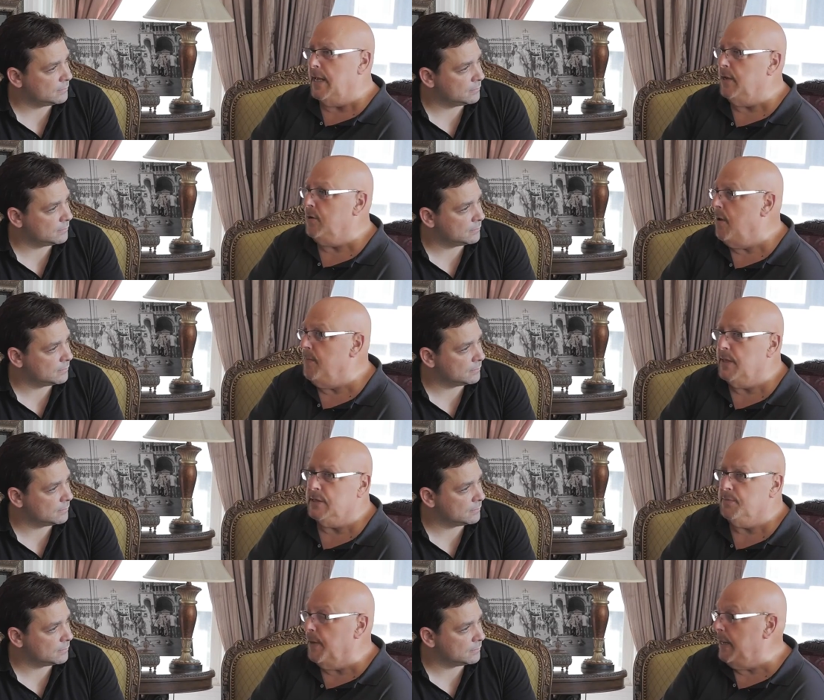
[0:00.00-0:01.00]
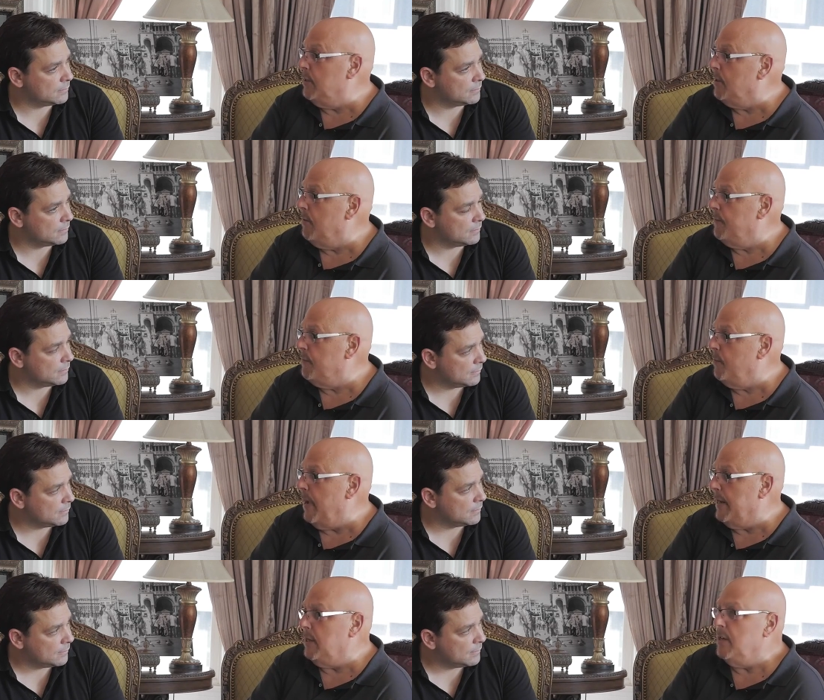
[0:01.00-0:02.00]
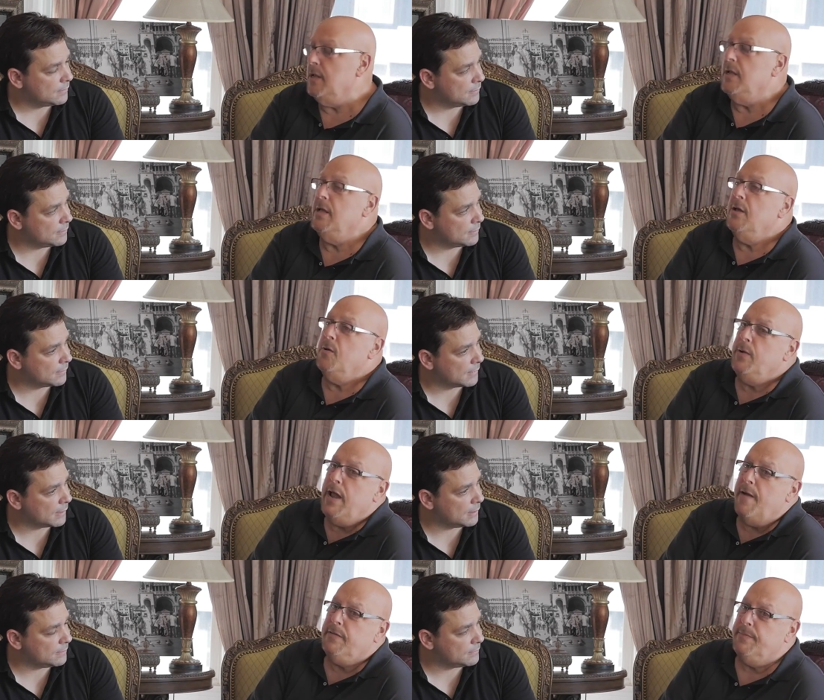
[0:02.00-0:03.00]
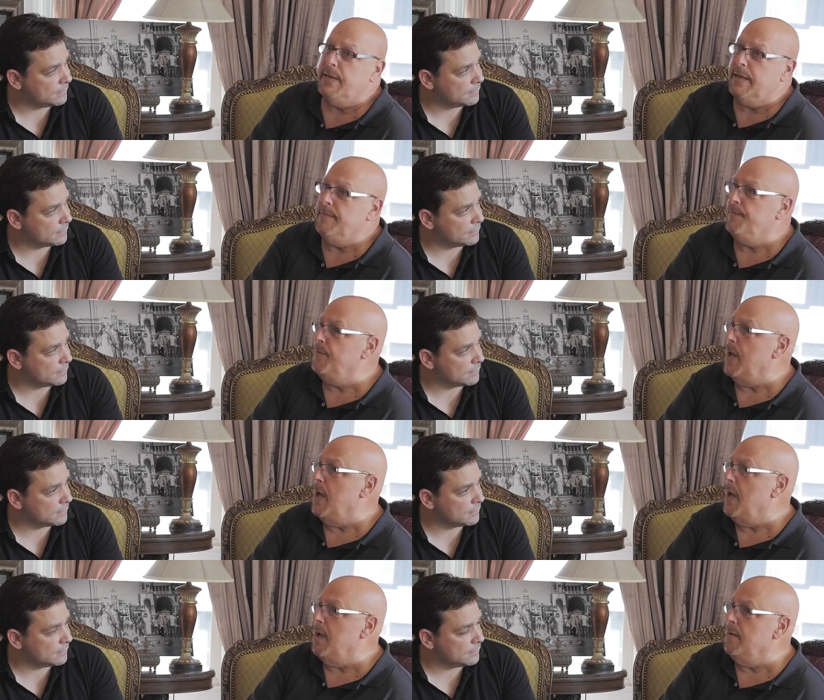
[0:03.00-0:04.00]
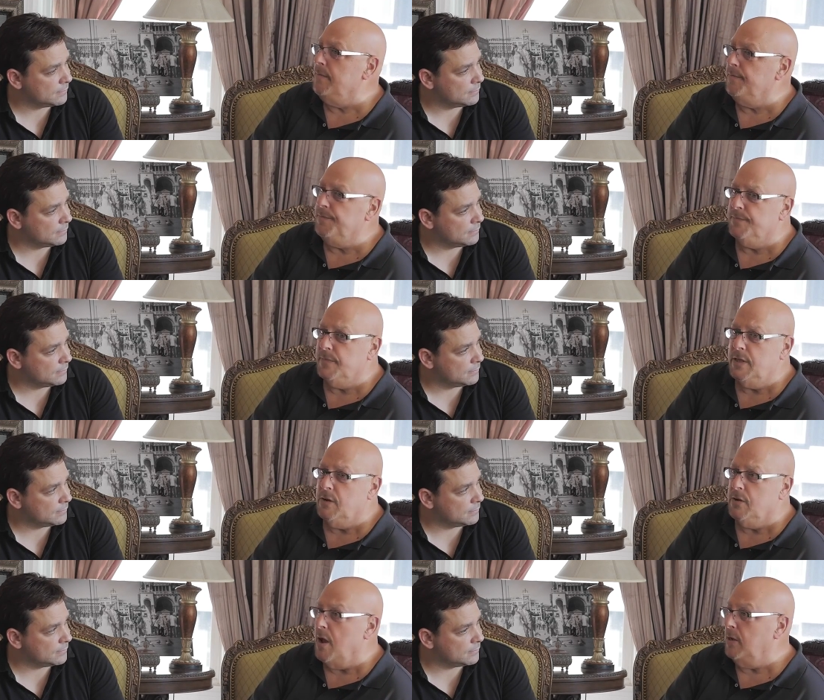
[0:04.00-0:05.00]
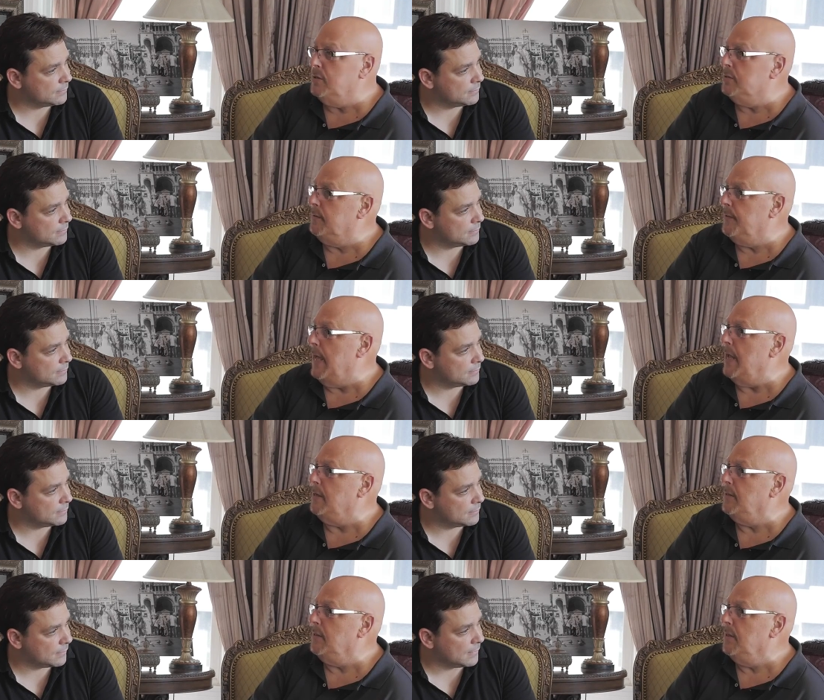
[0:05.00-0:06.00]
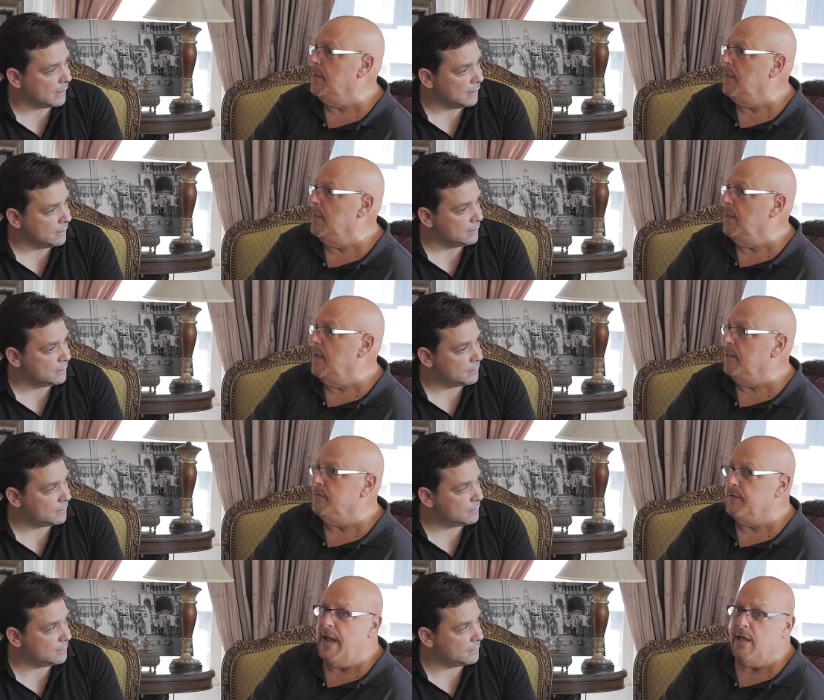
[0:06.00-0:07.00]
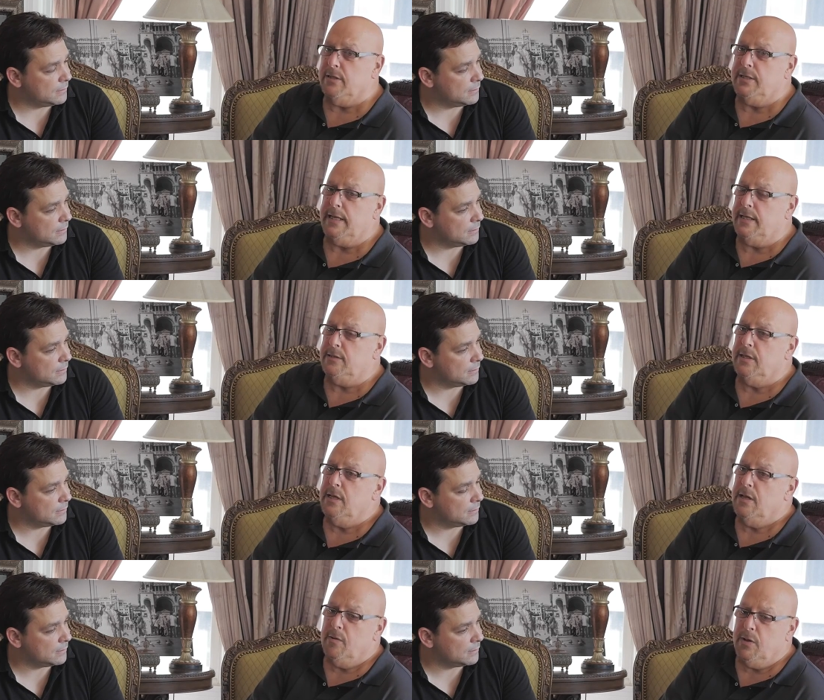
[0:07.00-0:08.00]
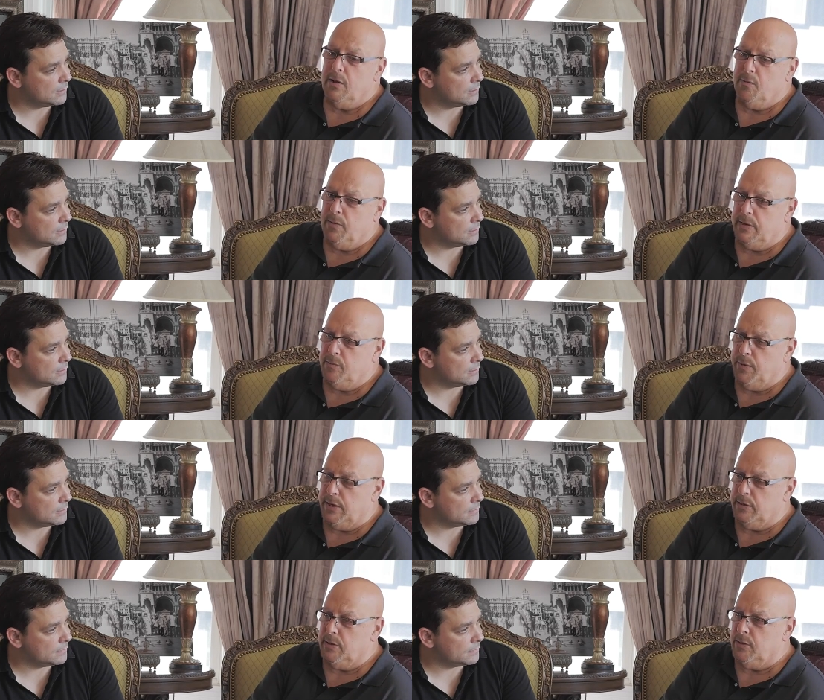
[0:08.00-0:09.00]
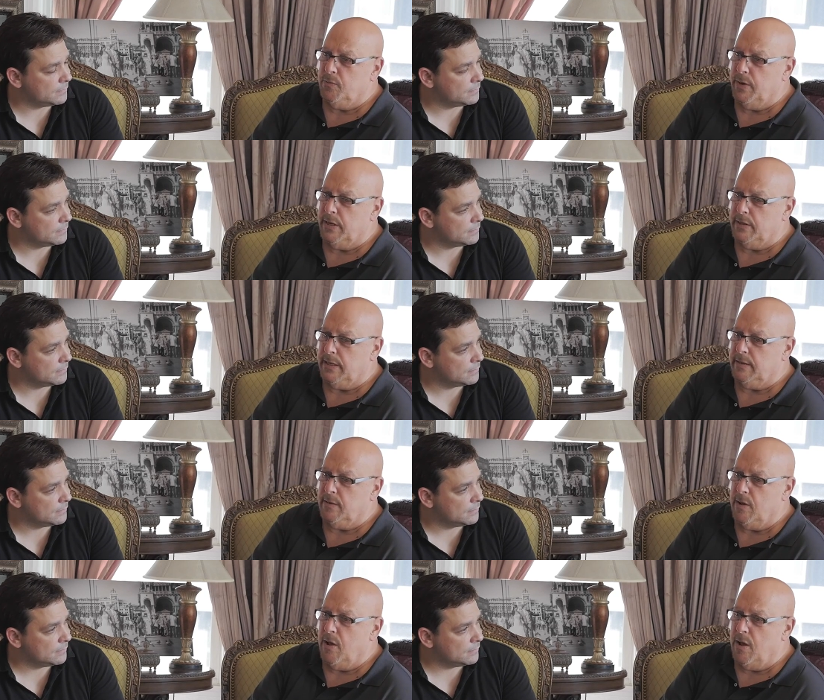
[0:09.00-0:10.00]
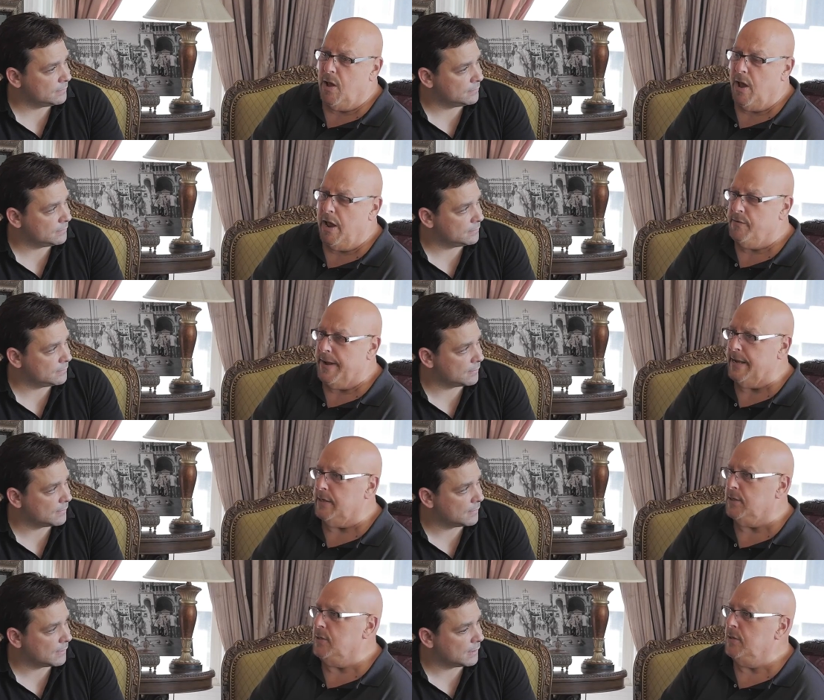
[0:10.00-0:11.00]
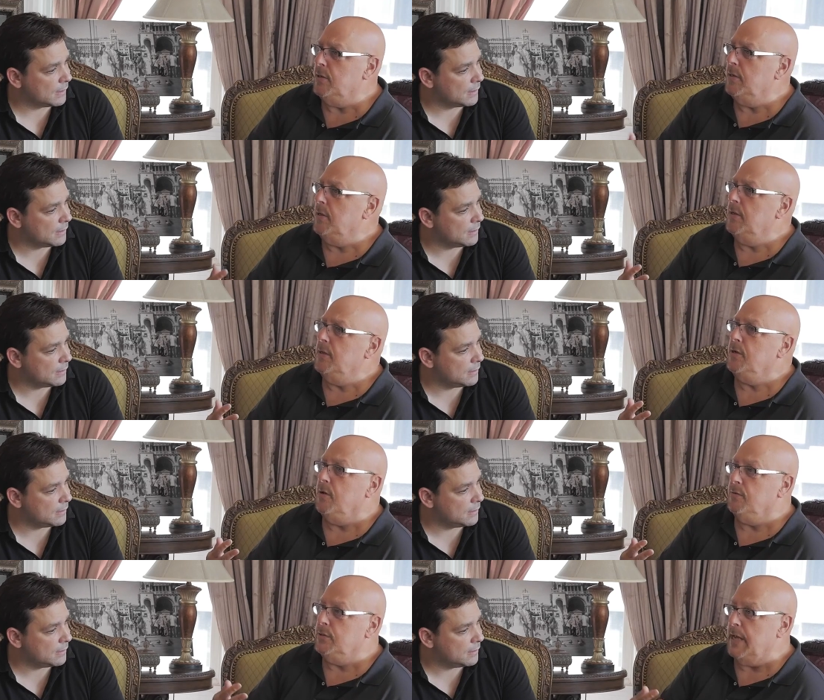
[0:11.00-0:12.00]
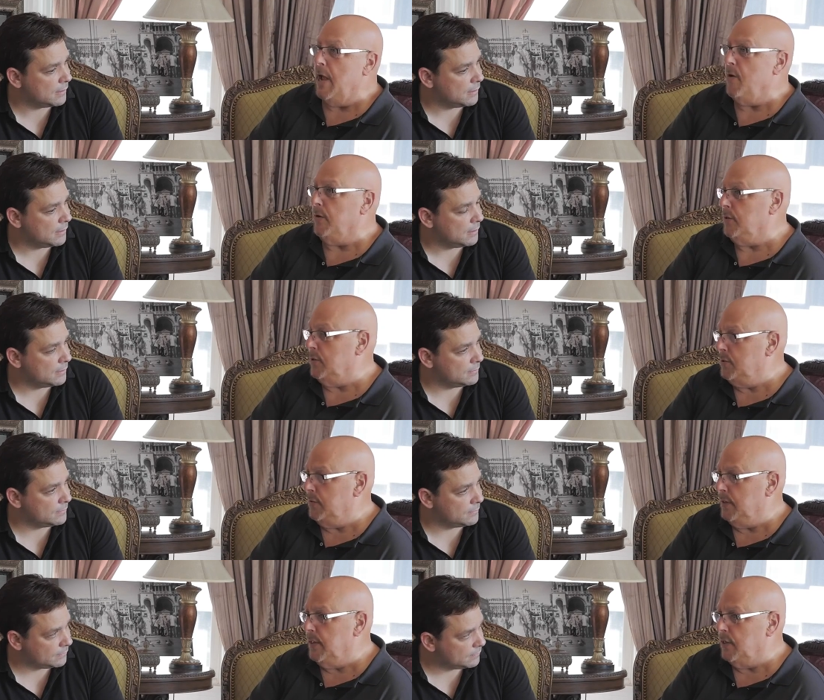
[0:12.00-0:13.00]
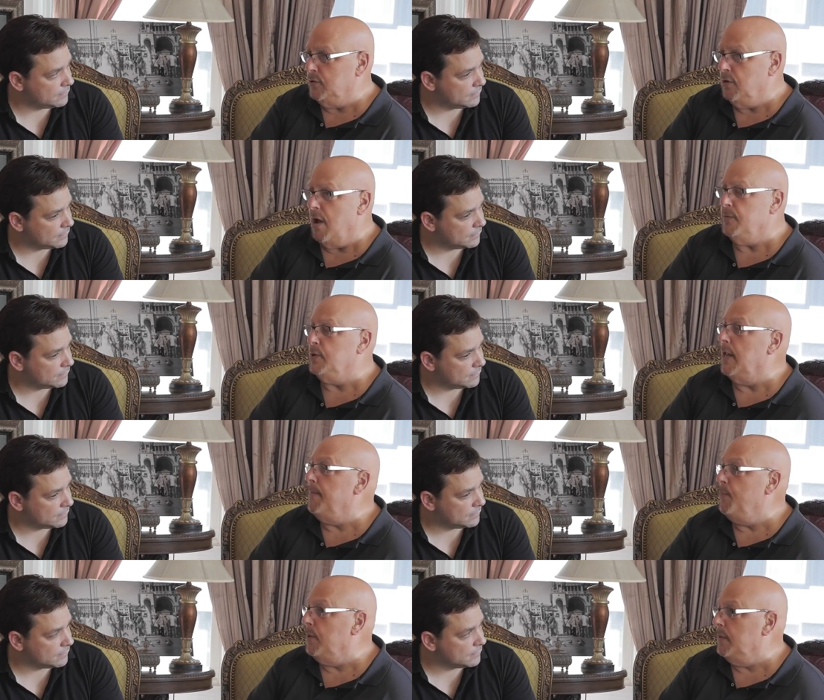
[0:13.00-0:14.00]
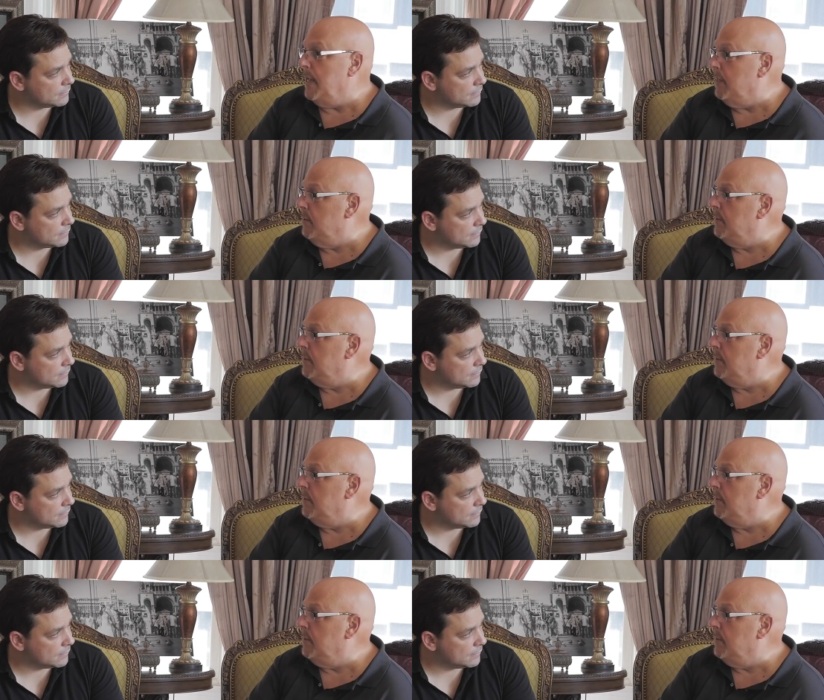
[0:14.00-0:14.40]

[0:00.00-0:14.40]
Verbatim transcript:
Speaker 1: income, less money to go for a wedding. We have to be, um, you know, conscious of that. And the reality is, you know, when when when the higher end goes down and you're shooting less jobs, you got to pull it in. You